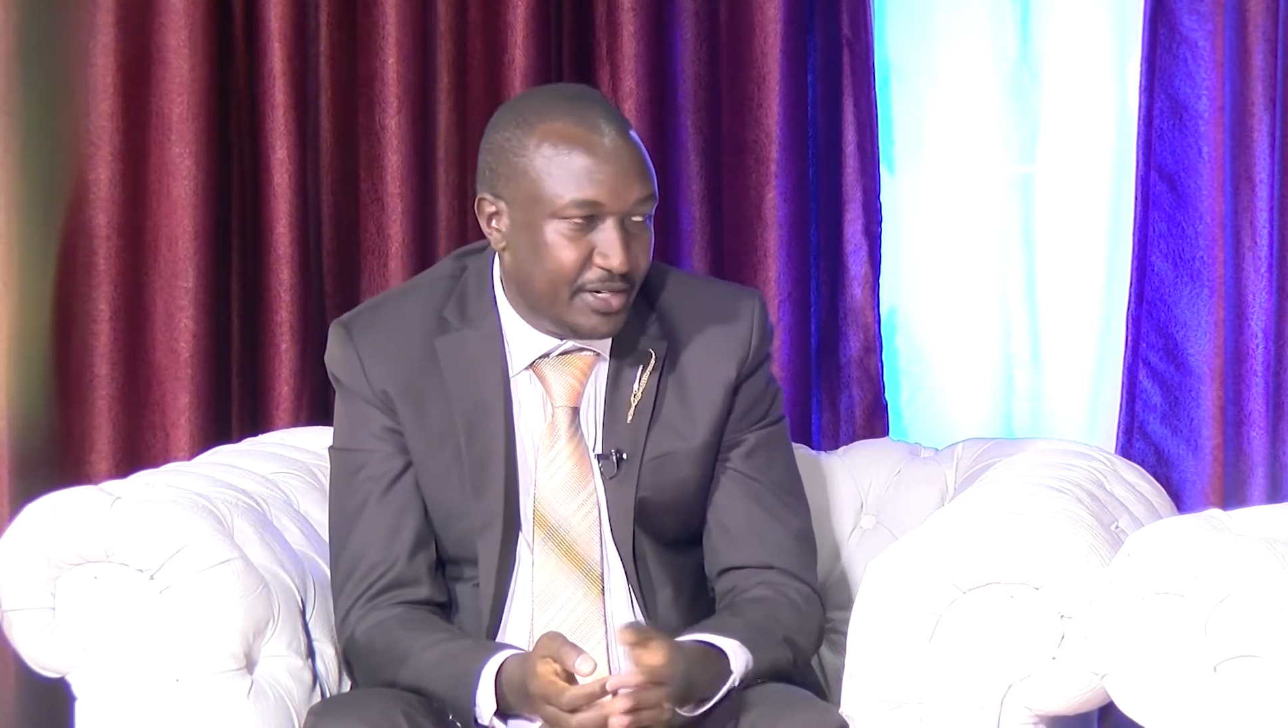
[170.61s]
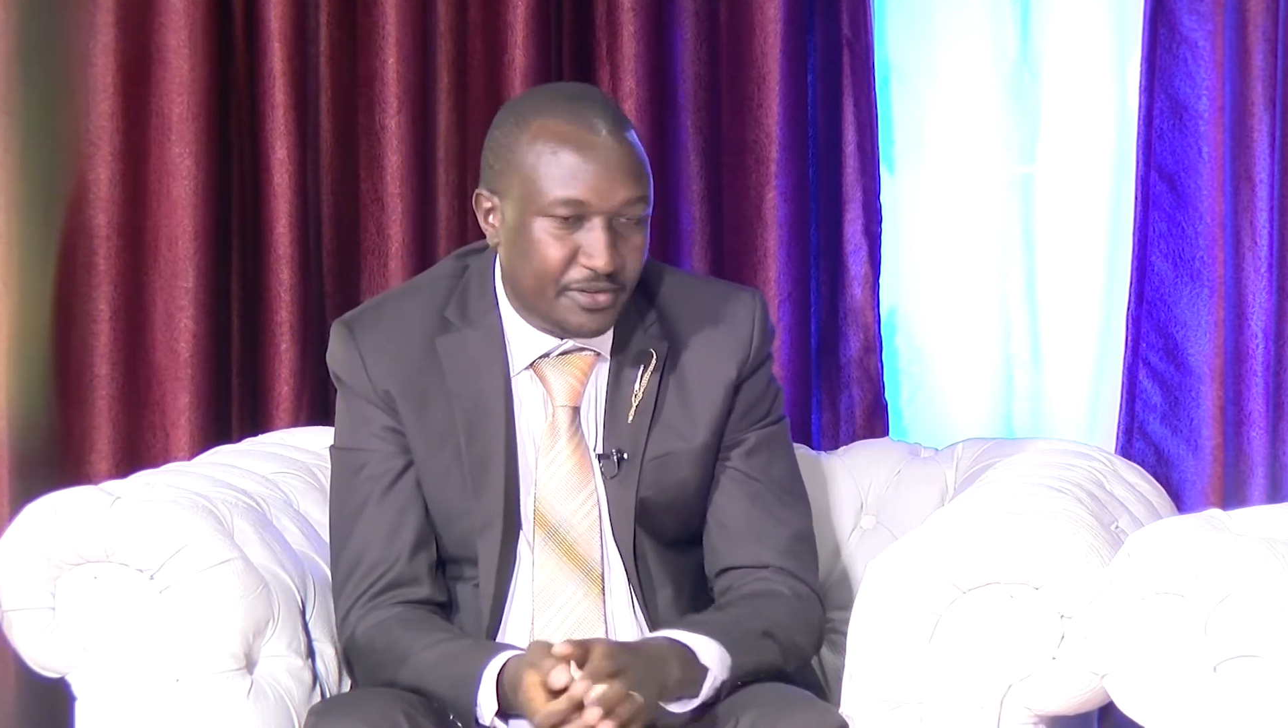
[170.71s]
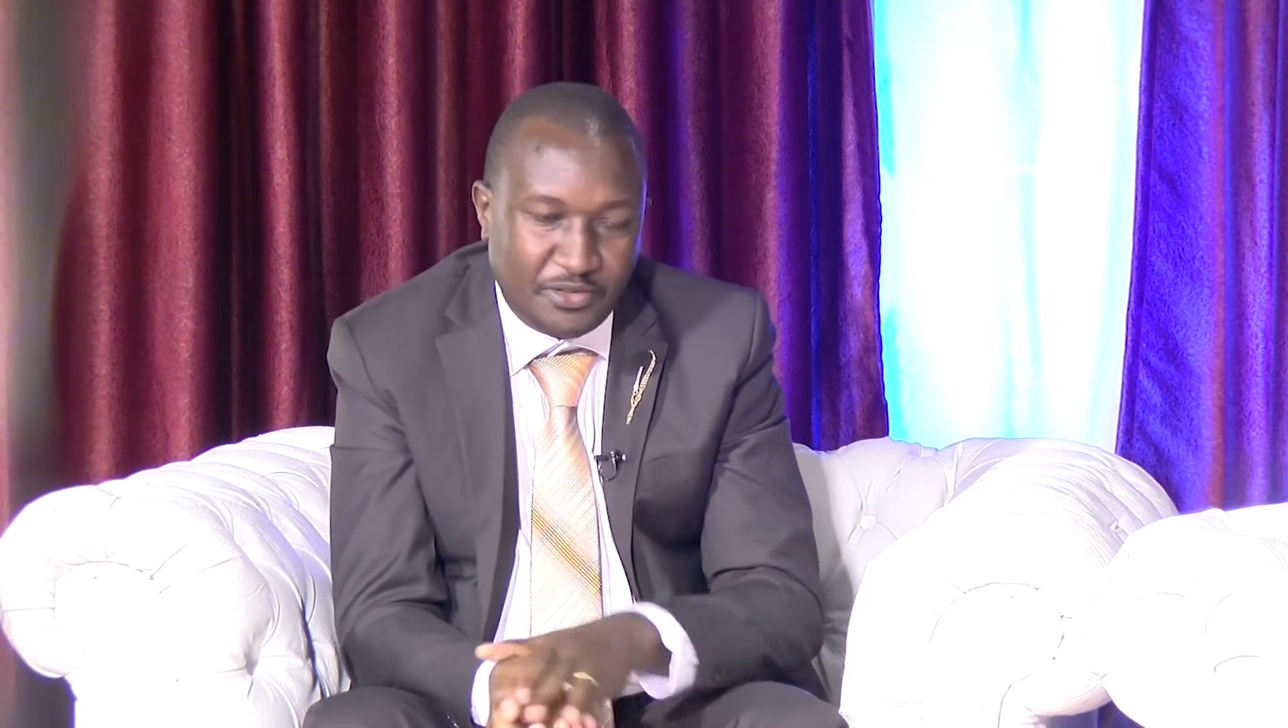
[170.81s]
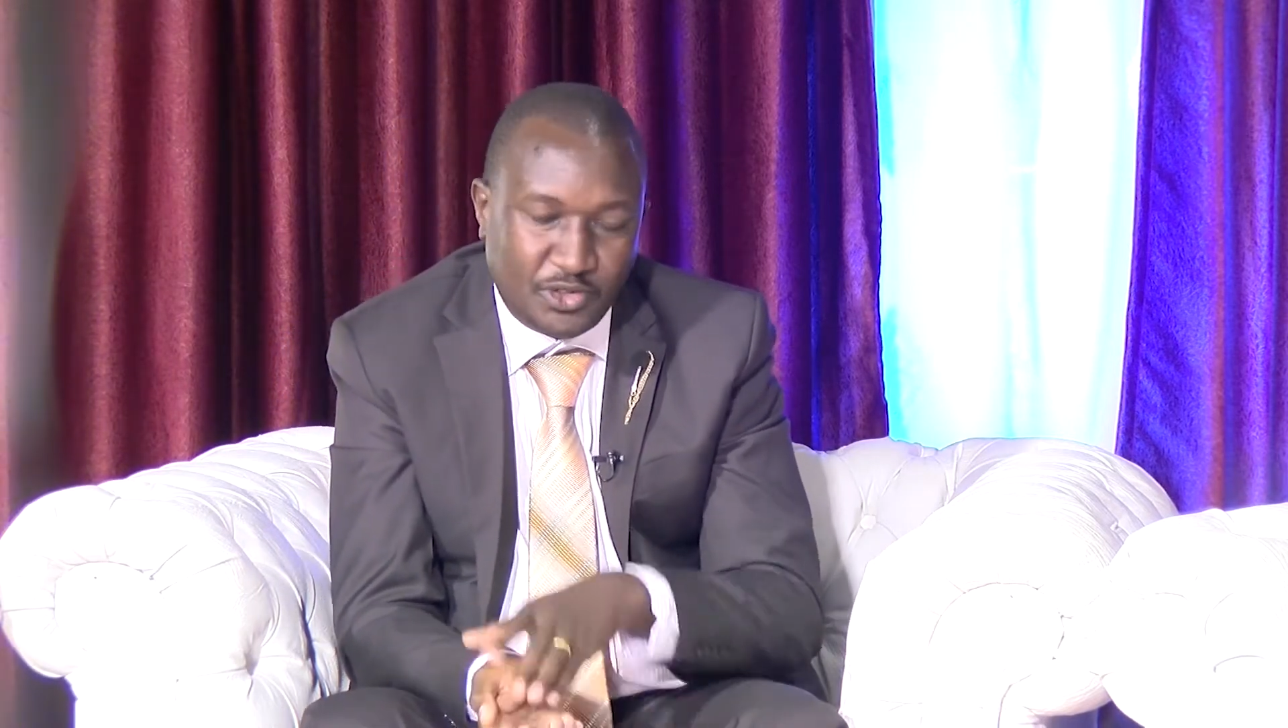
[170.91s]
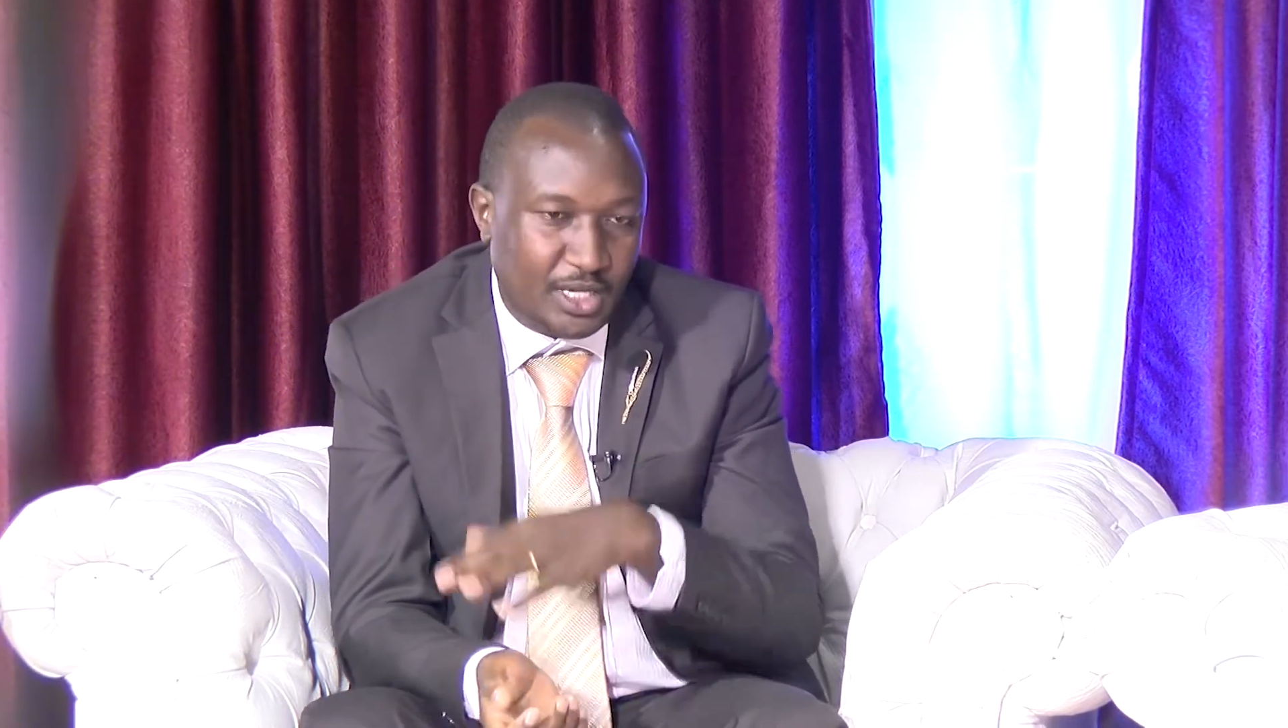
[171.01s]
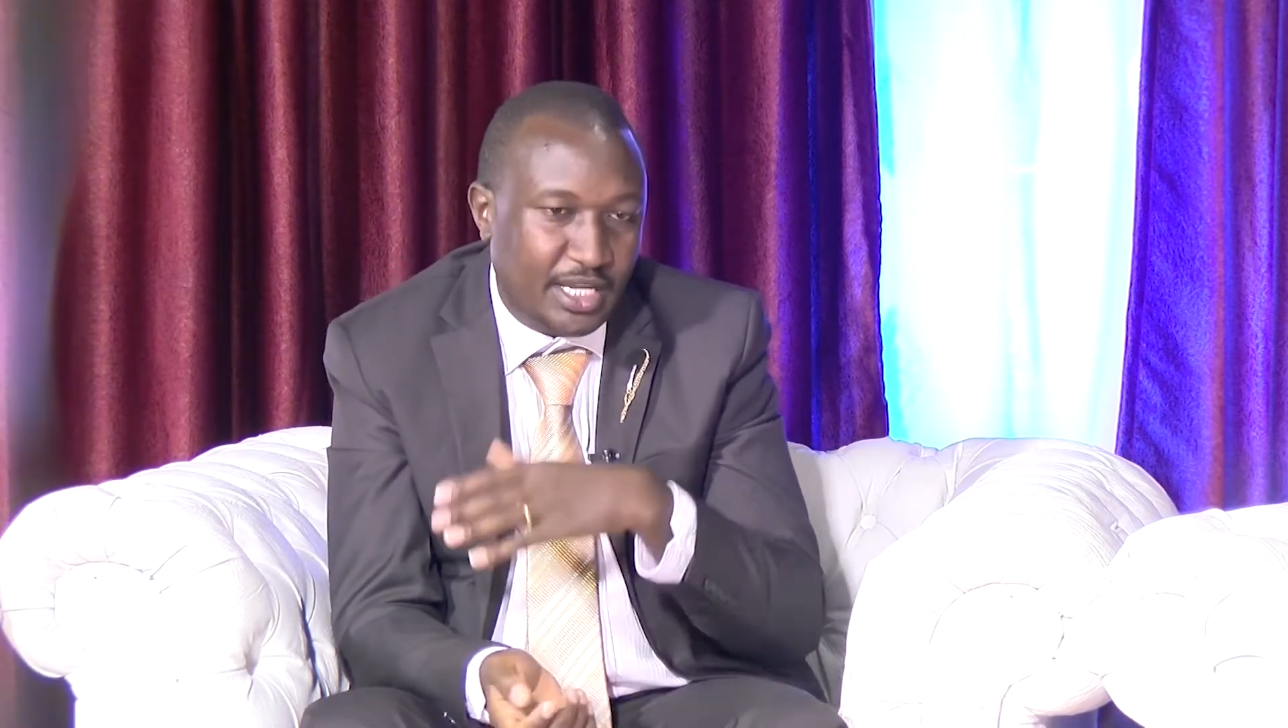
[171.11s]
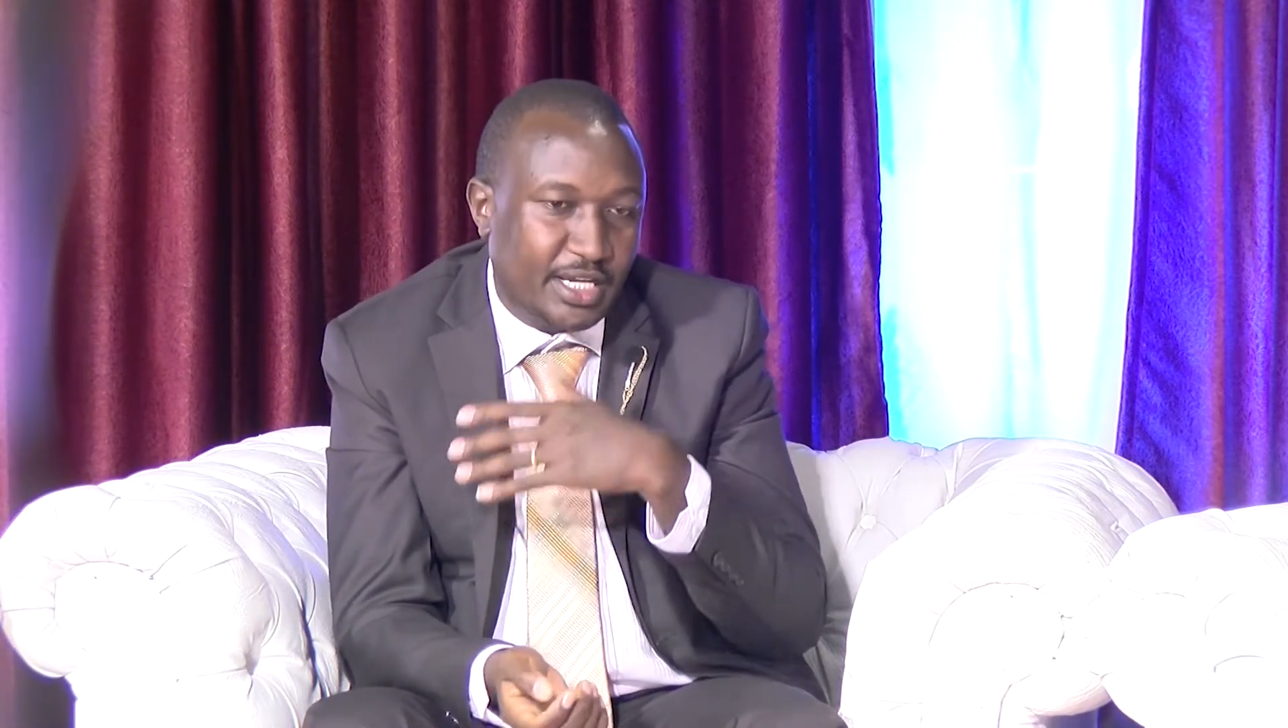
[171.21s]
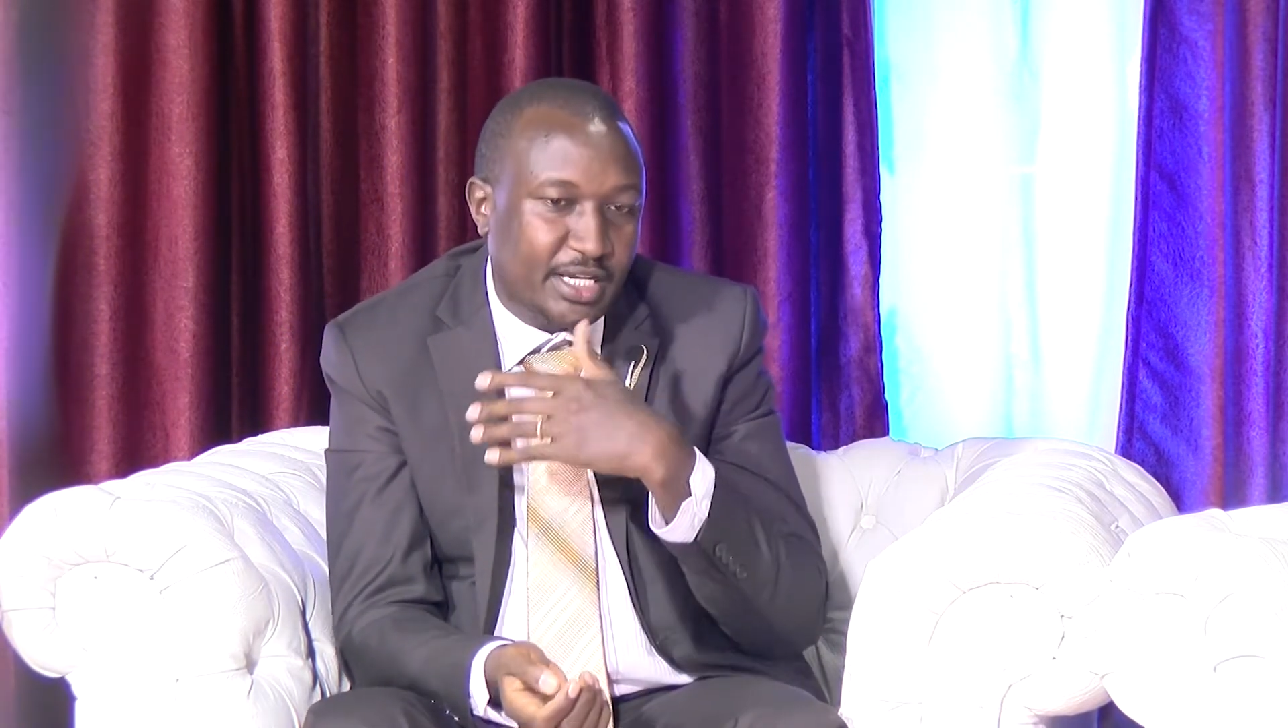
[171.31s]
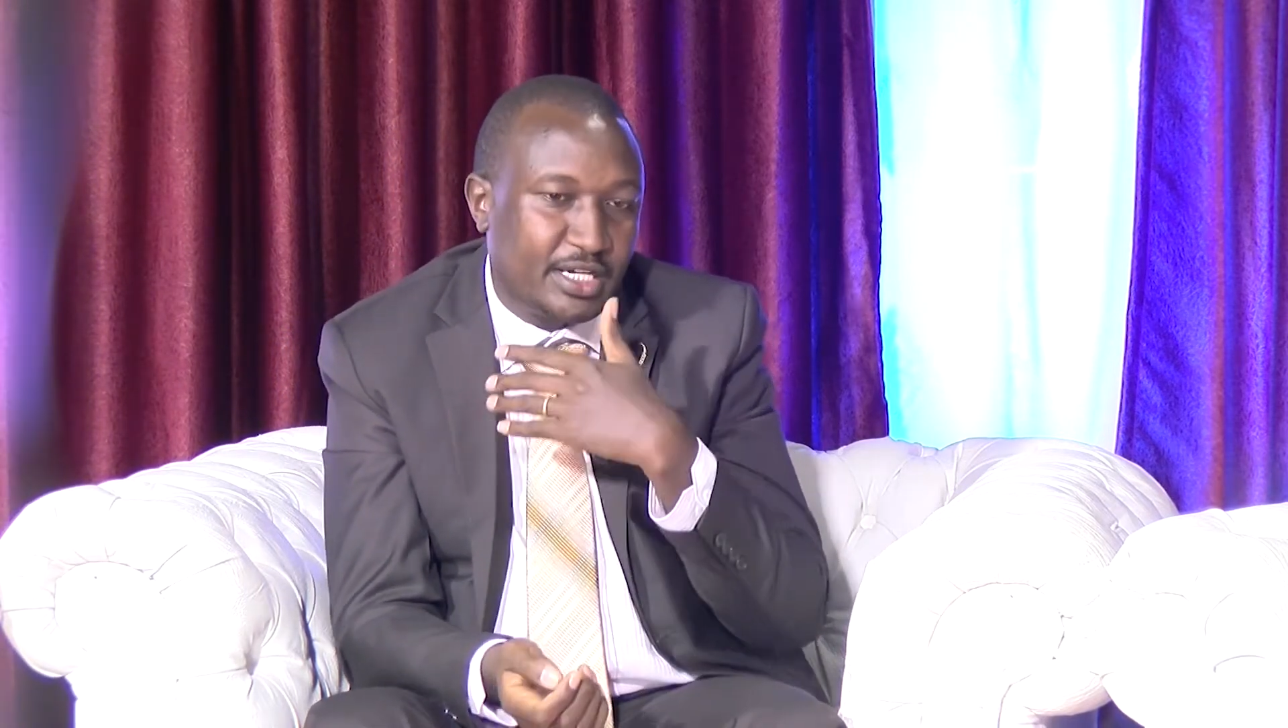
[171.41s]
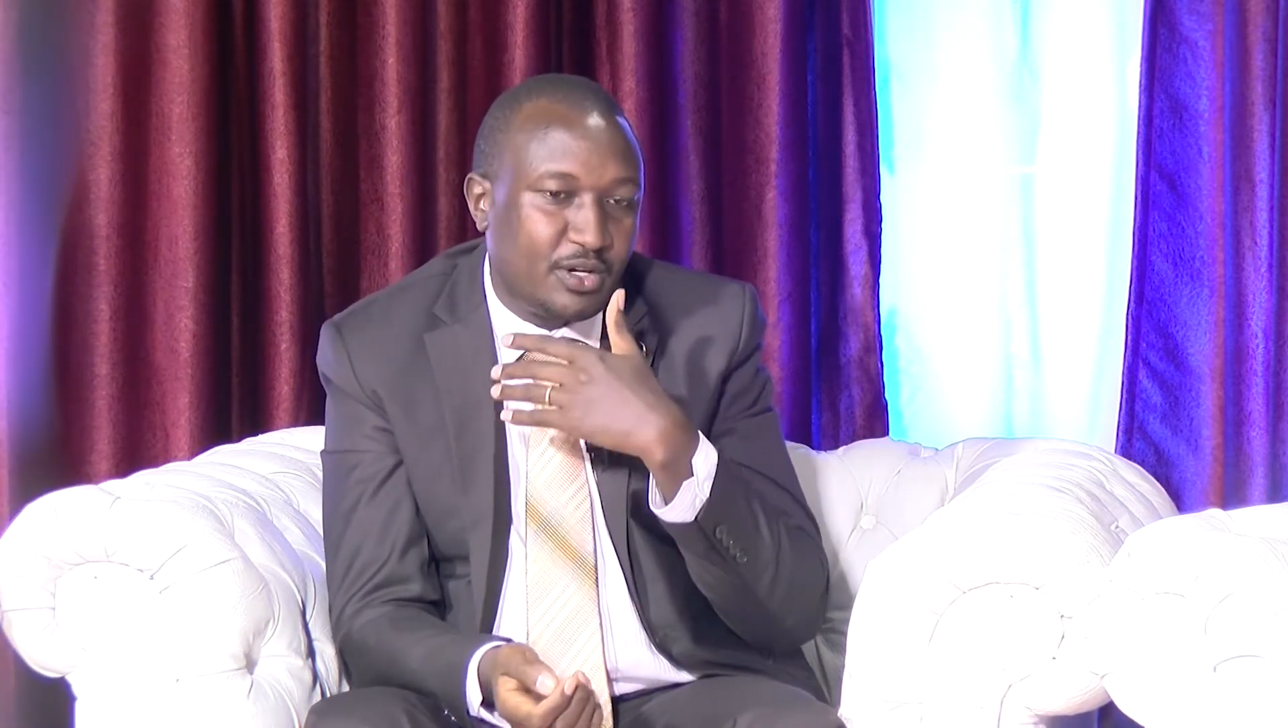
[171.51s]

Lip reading: I don't also like